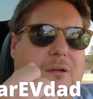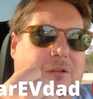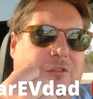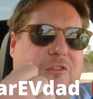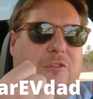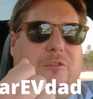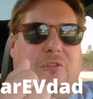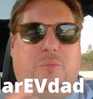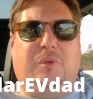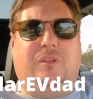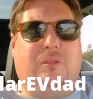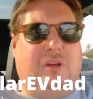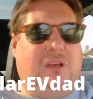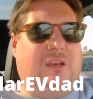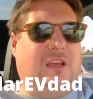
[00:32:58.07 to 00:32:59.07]
soon to be
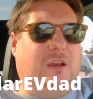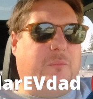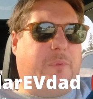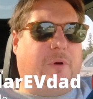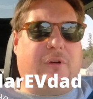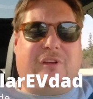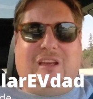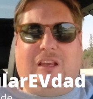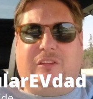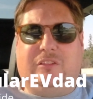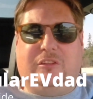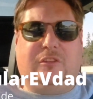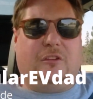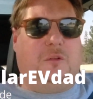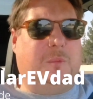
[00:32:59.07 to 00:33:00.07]
renamed podcast.
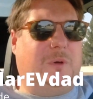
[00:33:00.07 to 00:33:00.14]
It's not a